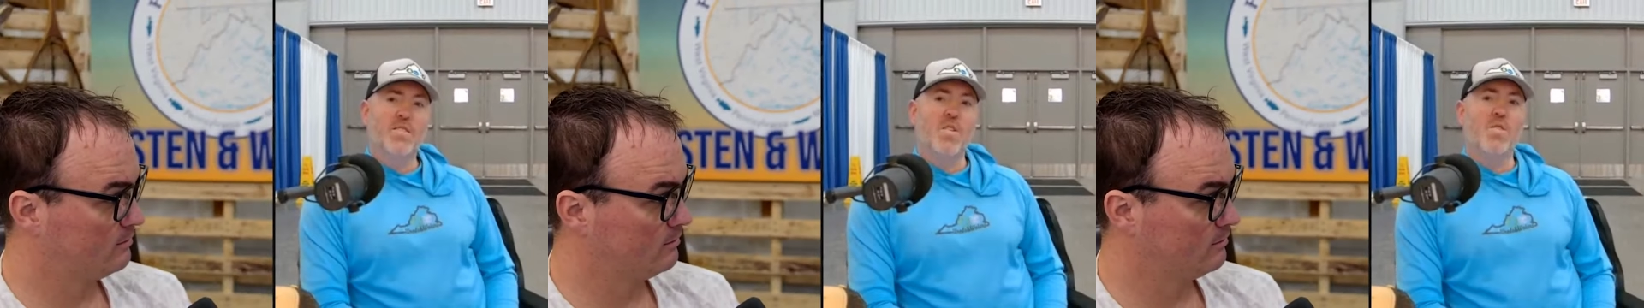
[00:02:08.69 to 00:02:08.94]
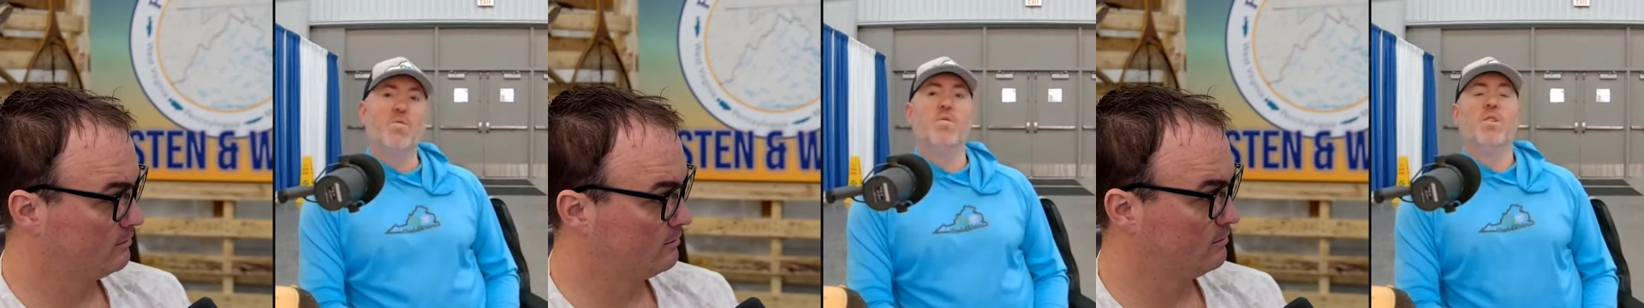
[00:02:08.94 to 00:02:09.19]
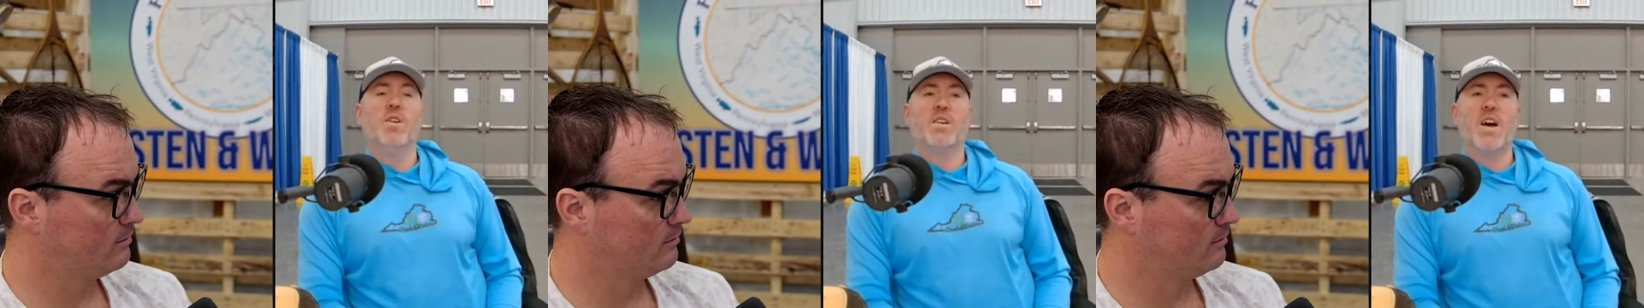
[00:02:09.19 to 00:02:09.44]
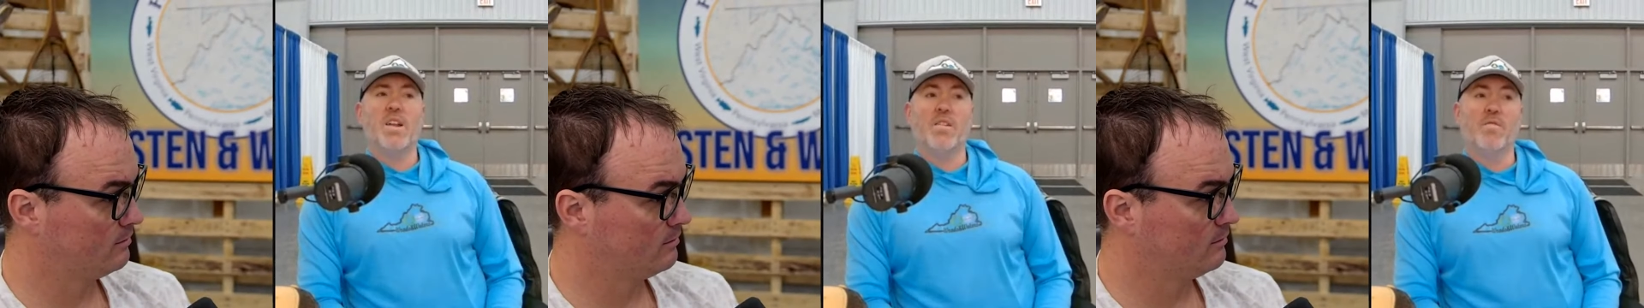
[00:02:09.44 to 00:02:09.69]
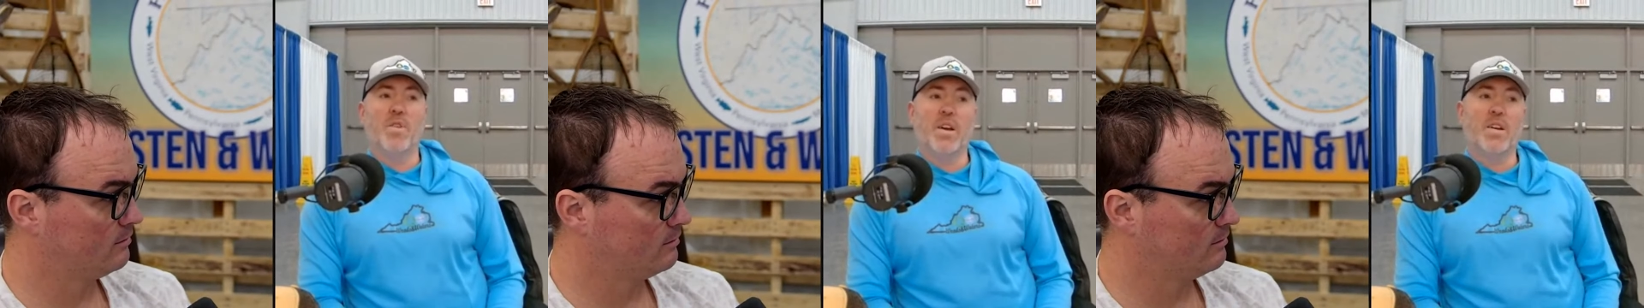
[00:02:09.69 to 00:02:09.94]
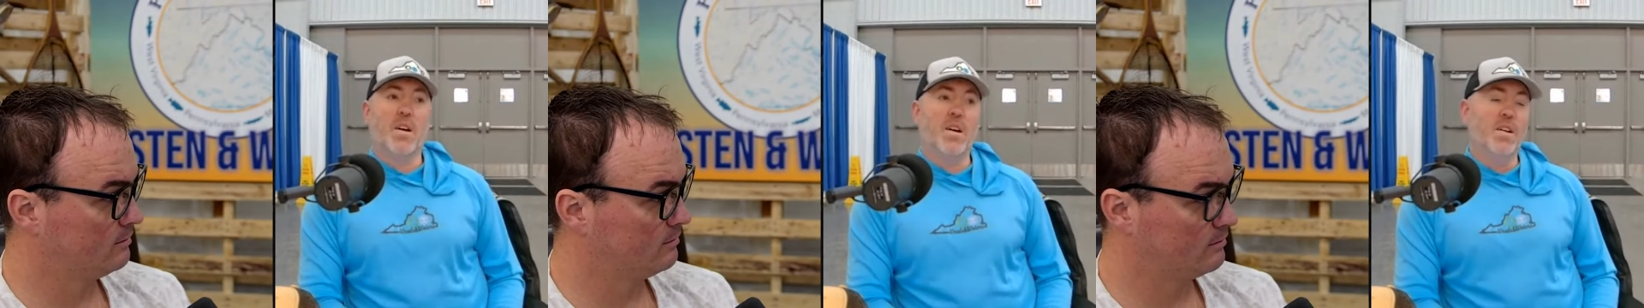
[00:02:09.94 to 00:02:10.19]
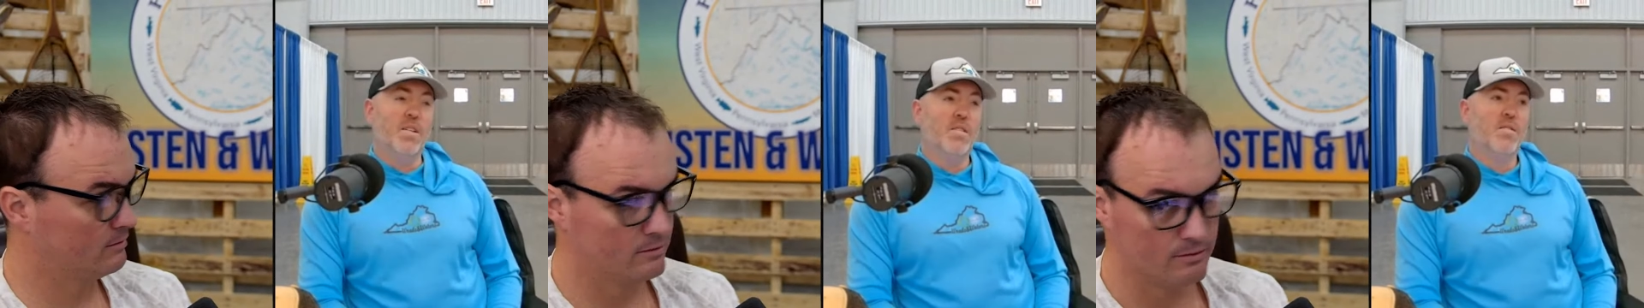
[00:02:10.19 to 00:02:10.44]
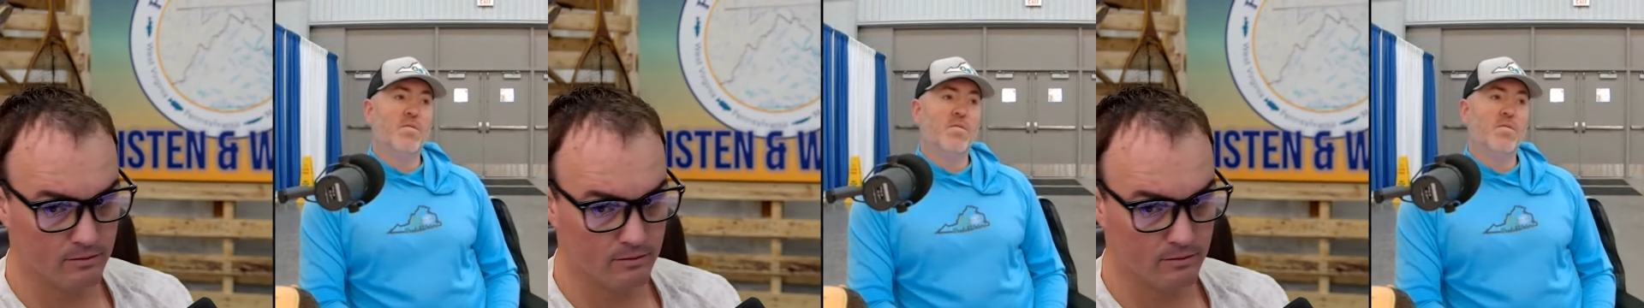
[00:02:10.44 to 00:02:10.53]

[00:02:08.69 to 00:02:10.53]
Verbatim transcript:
Speaker 1: So, kind of like, uh,